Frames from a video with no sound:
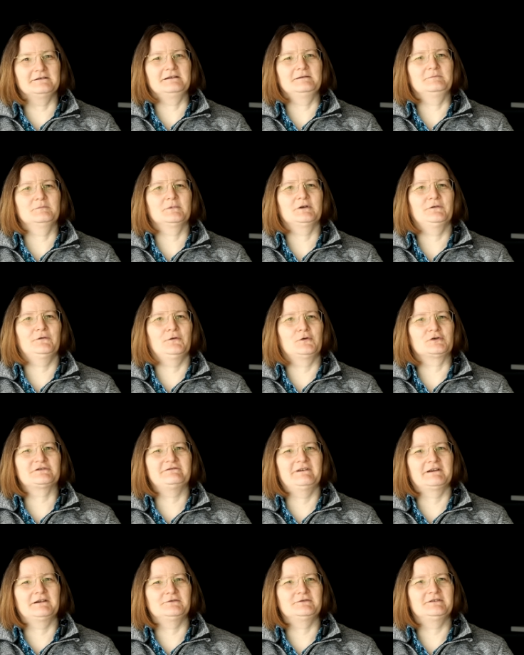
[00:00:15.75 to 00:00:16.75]
I'm research
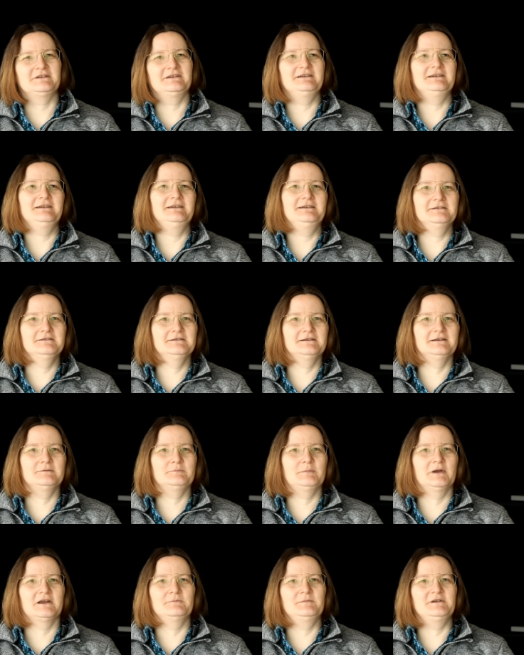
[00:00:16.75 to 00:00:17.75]
faculty here
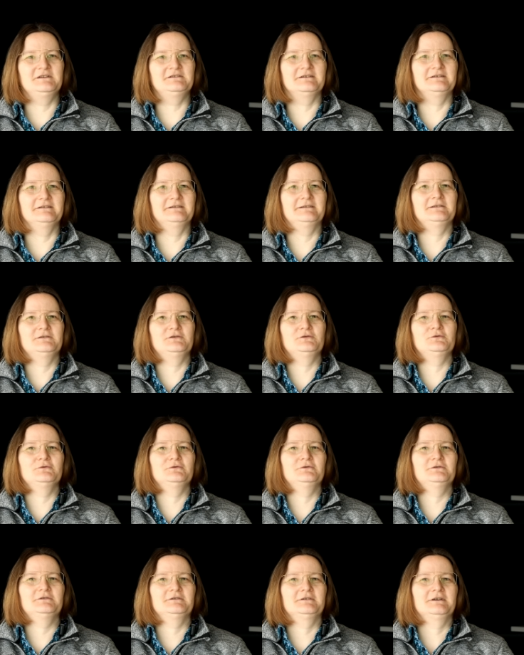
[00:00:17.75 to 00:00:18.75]
at Perimeter
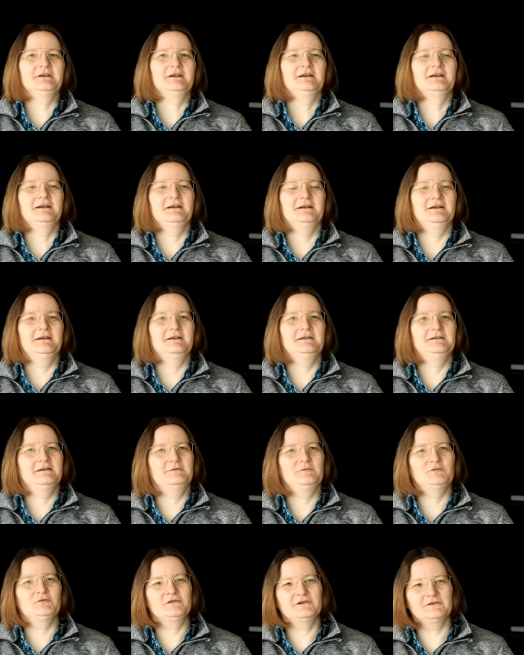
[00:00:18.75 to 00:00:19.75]
Institute, and
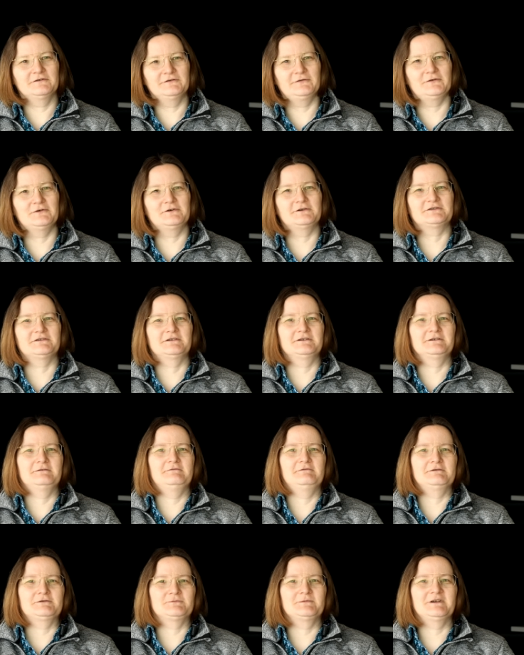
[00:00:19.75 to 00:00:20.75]
I'm doing research in
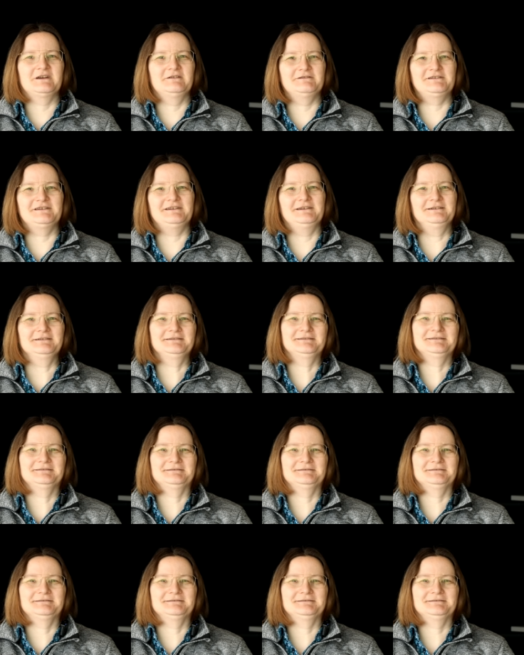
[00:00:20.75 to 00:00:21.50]
quantum gravity.